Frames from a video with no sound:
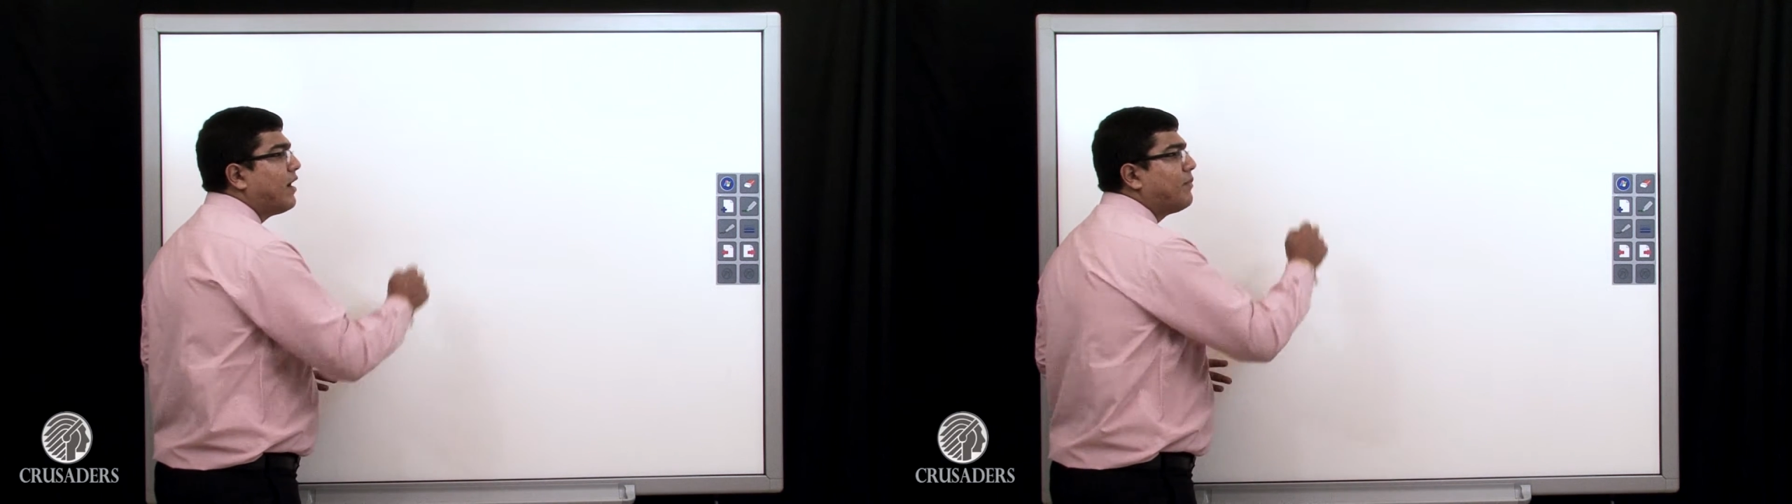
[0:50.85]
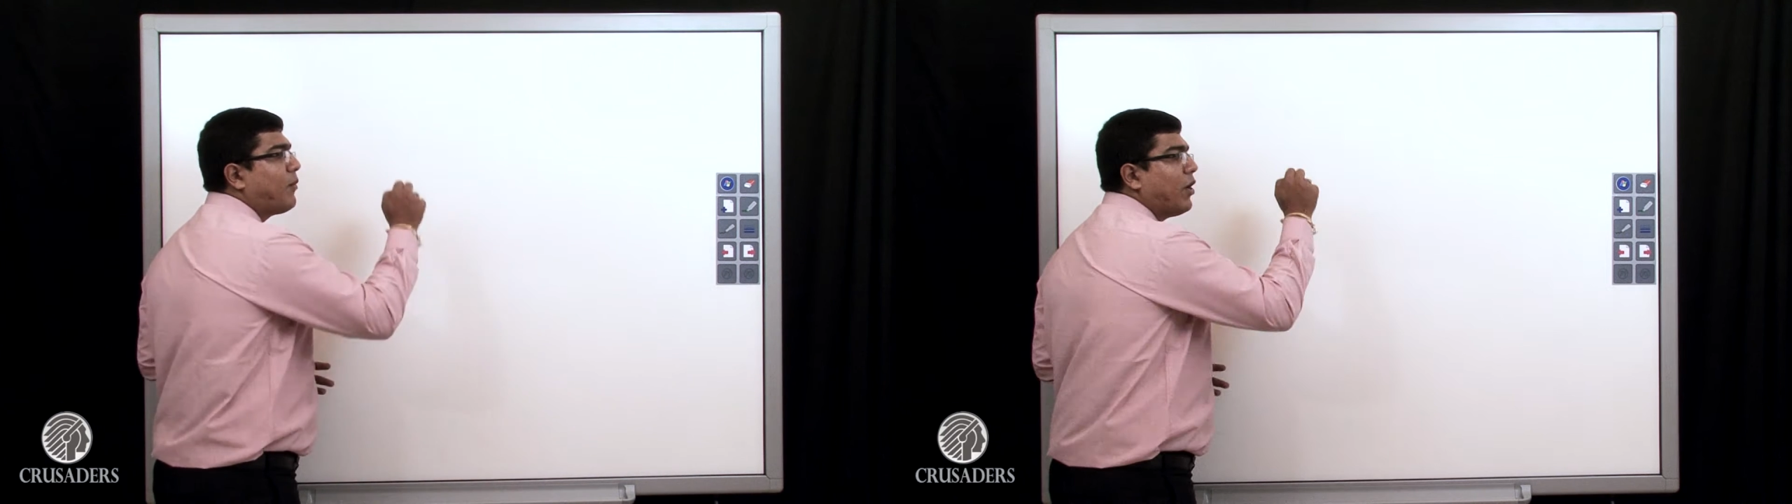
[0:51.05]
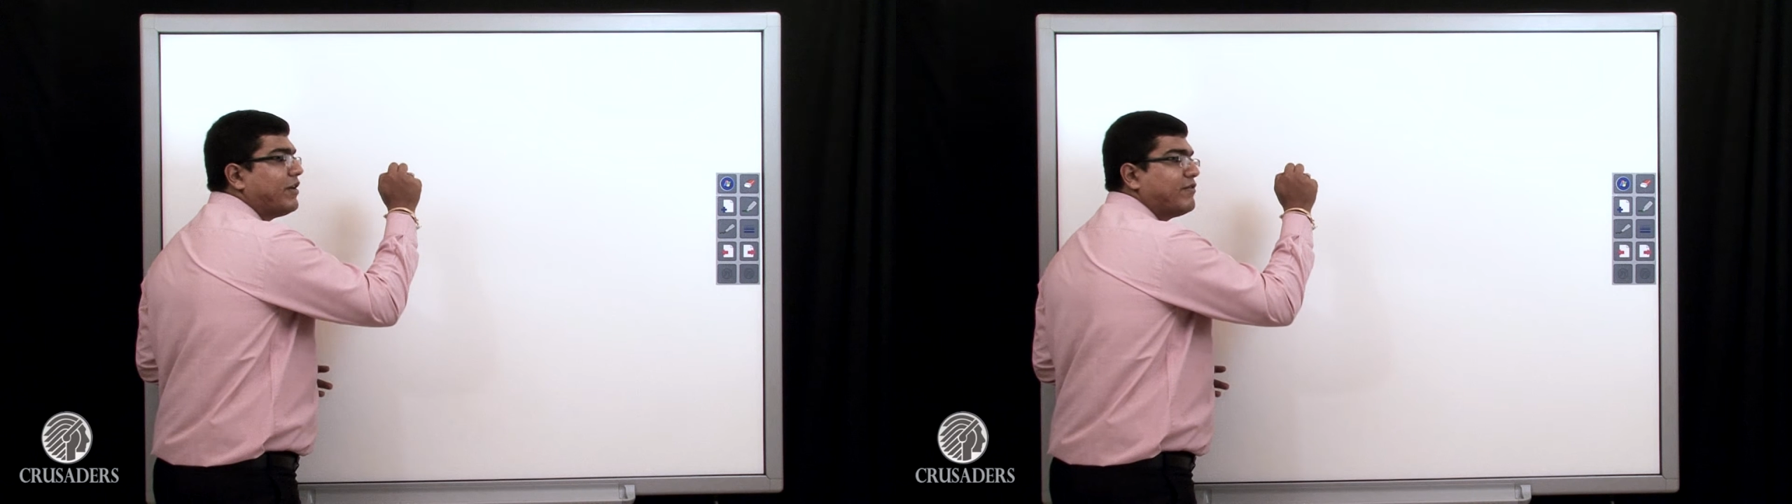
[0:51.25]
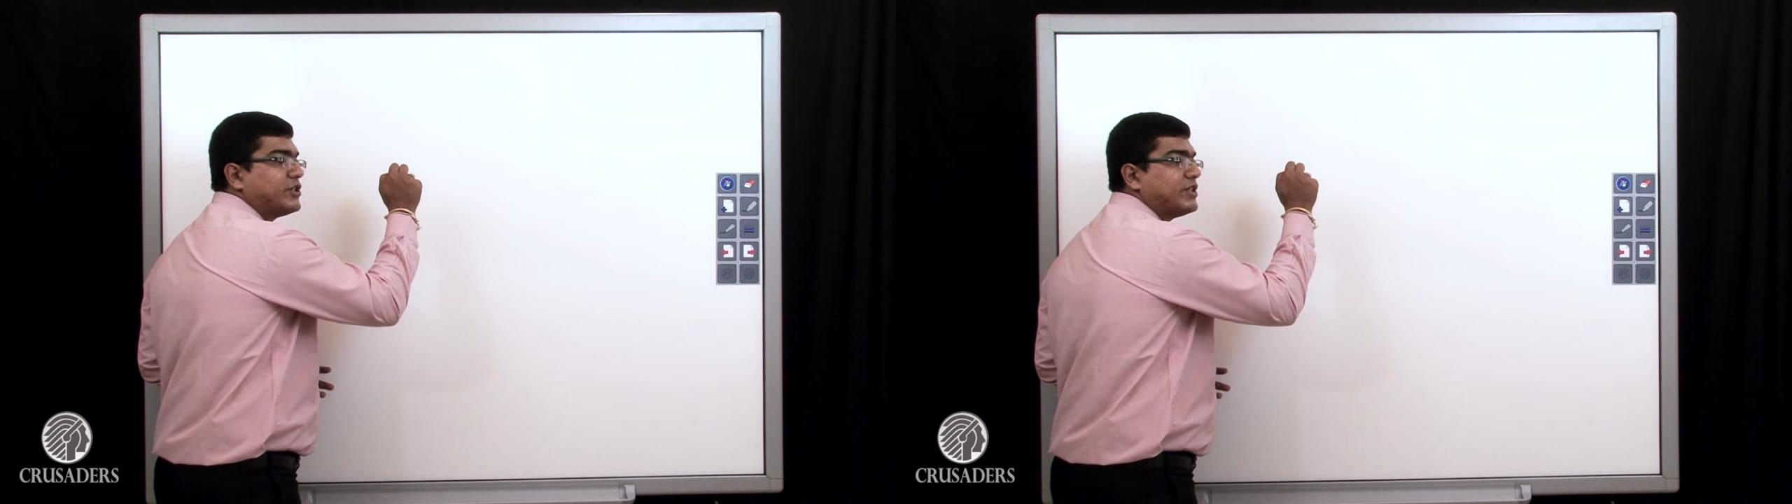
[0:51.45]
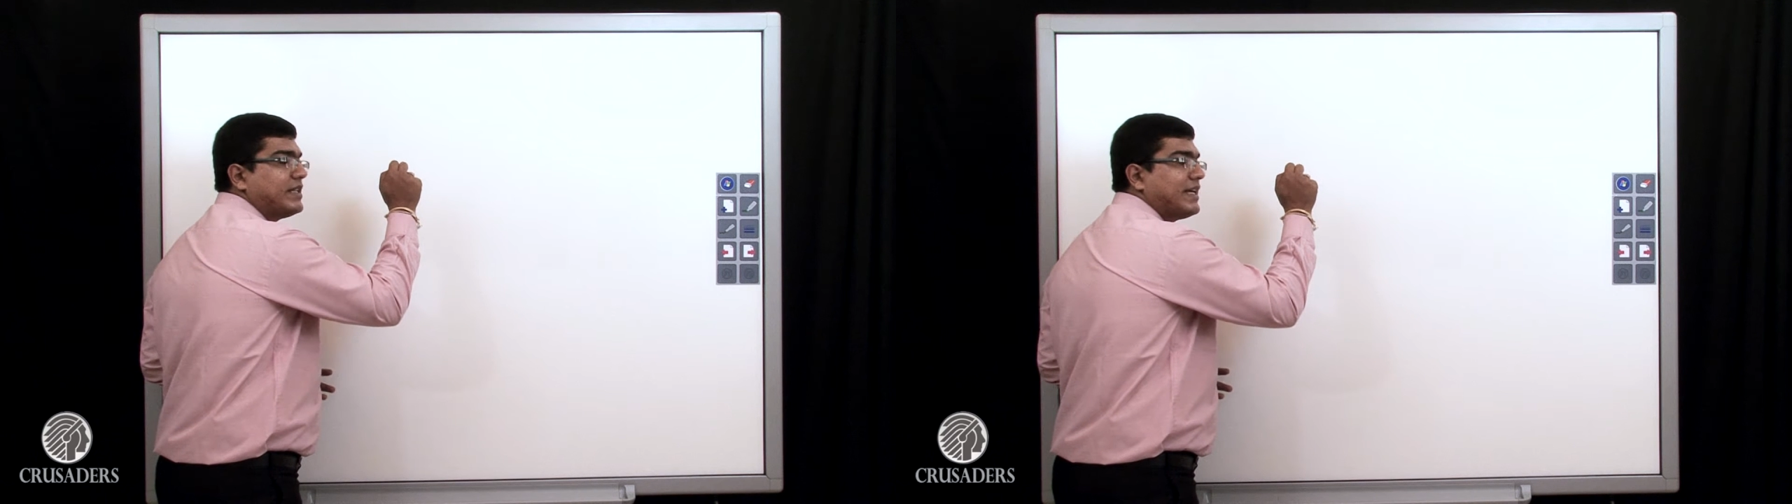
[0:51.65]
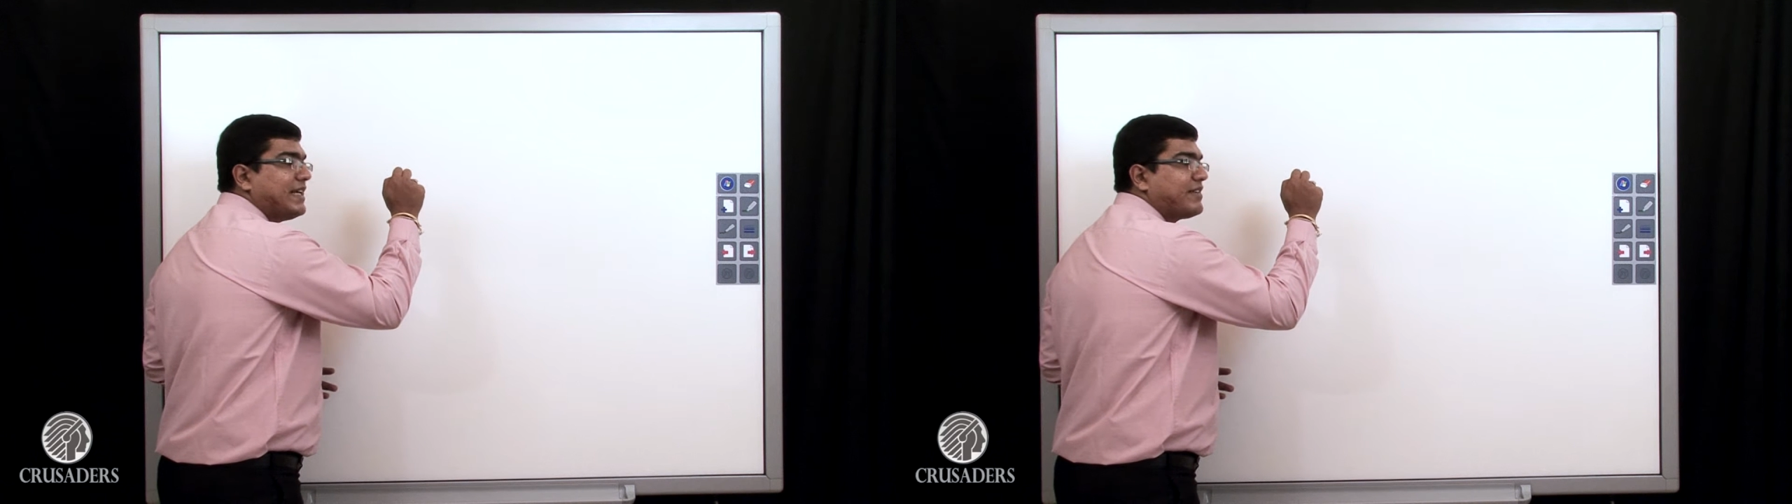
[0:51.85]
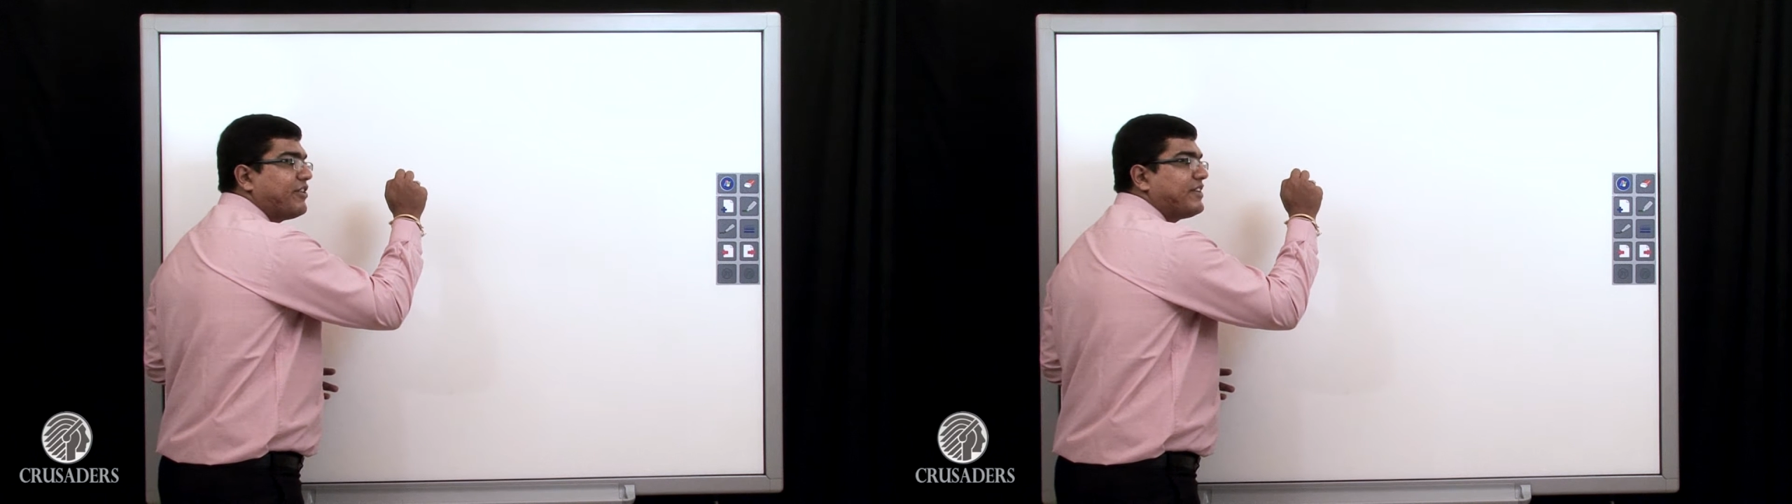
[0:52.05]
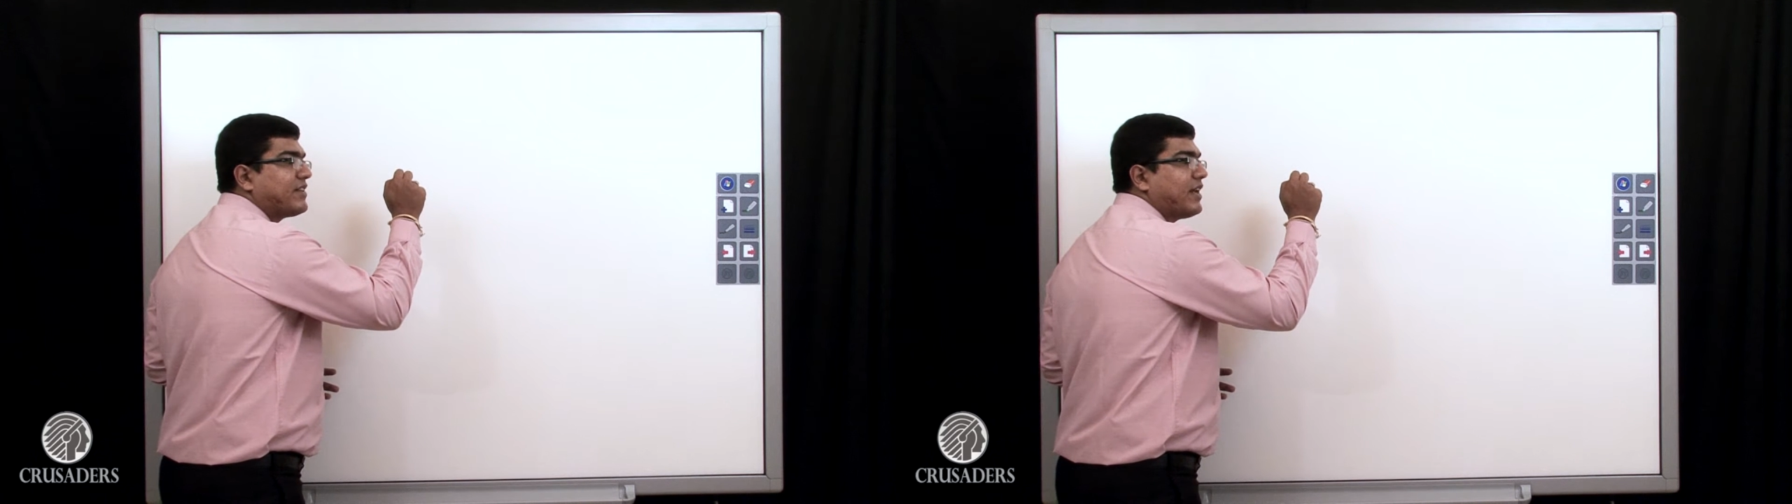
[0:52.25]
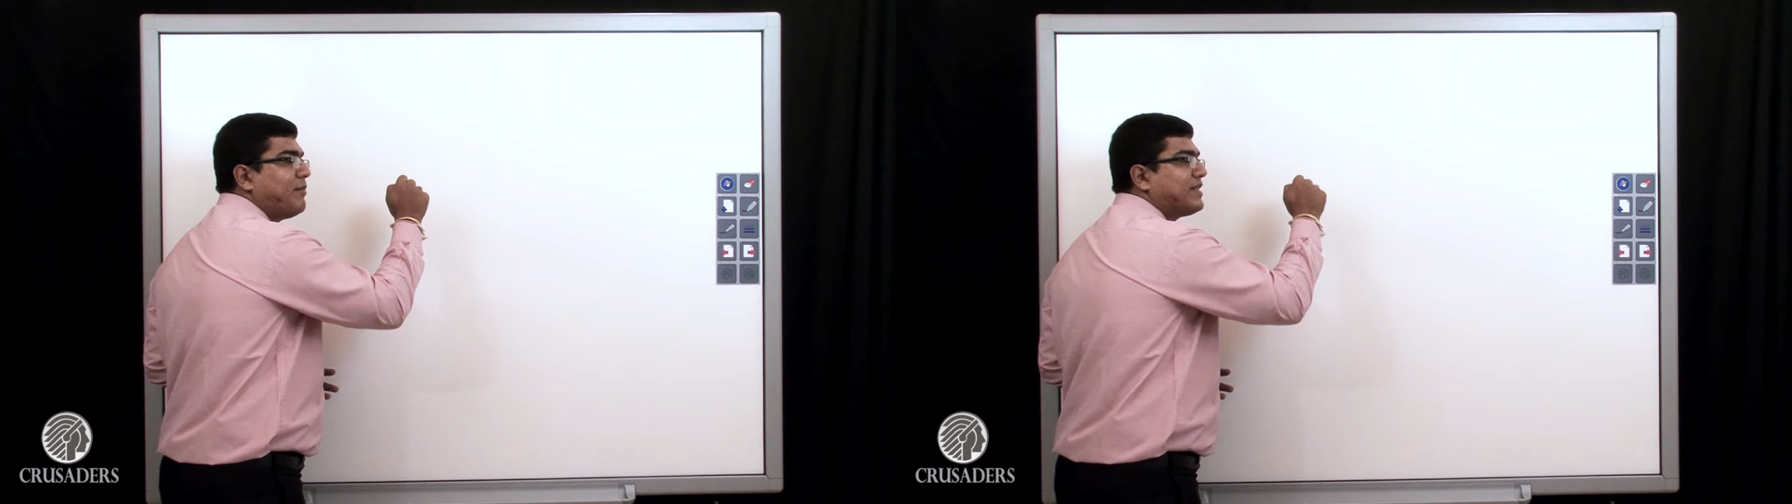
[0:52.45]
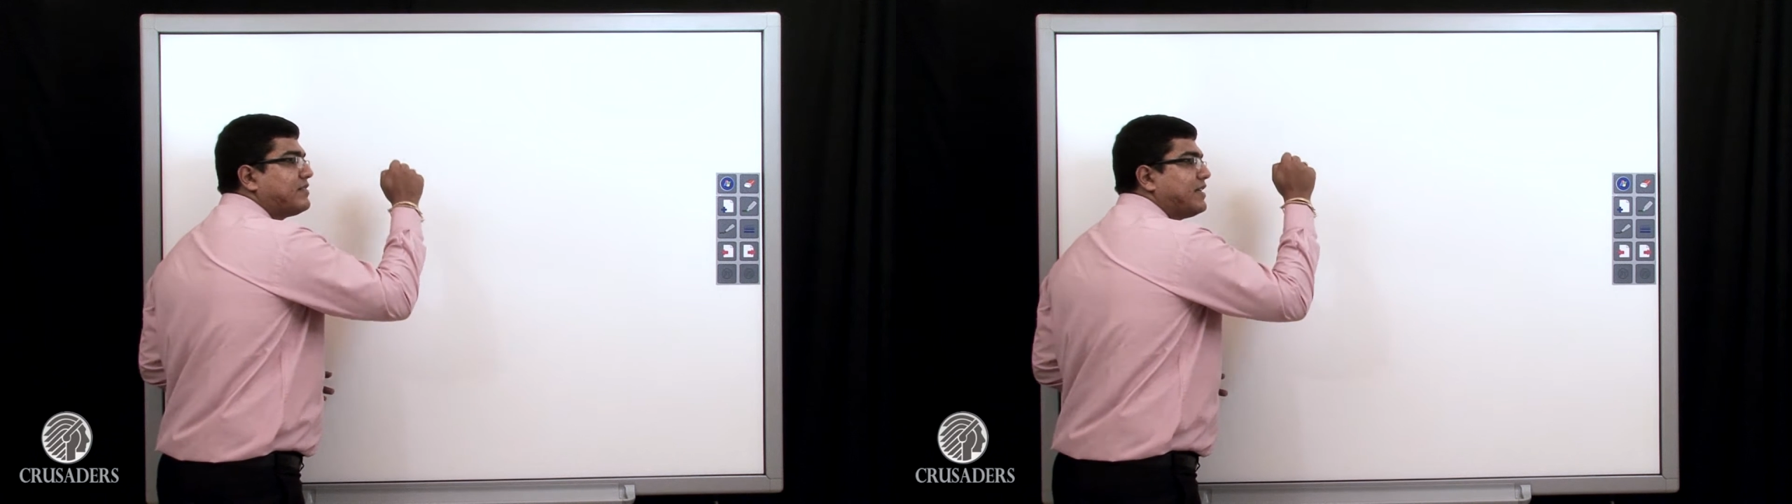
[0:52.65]
a PolyVision E3
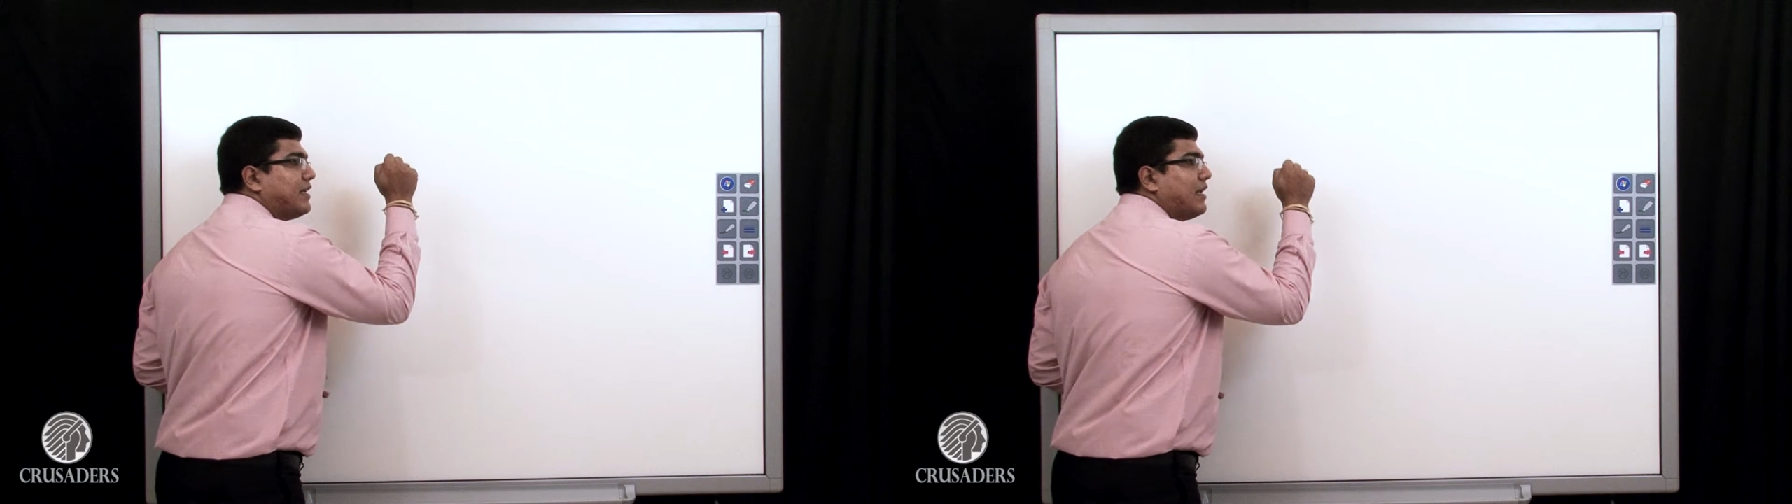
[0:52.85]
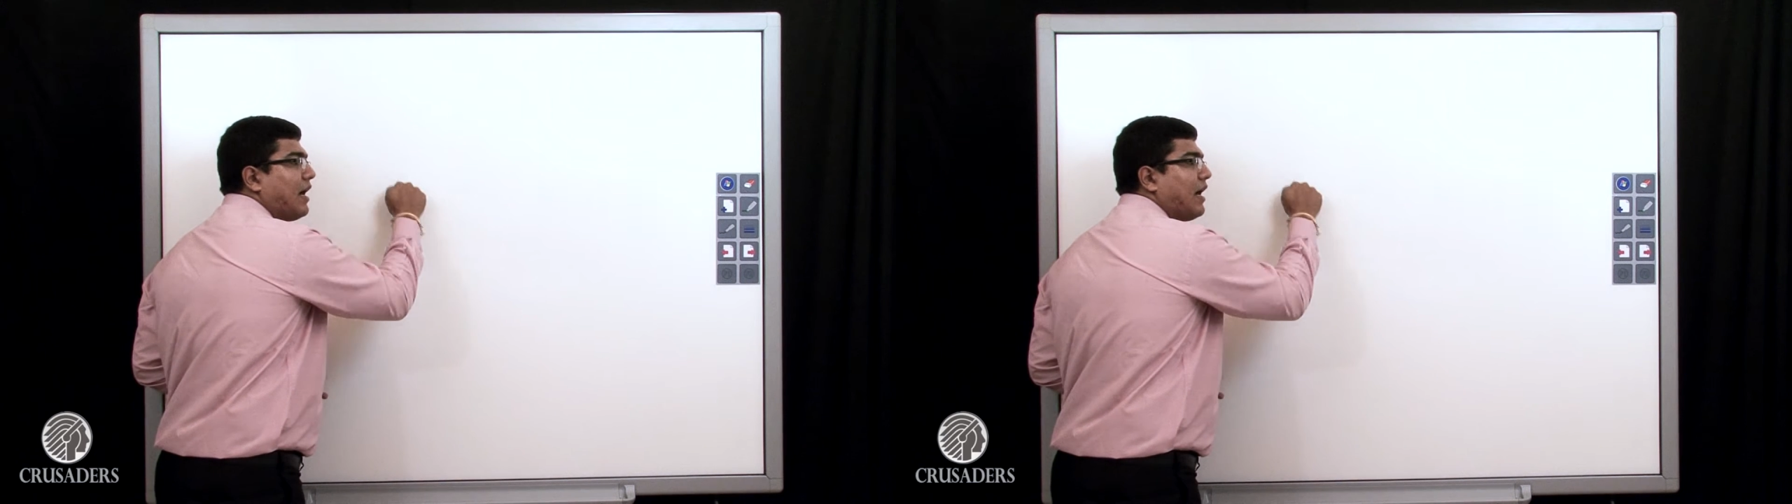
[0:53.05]
ceramic steel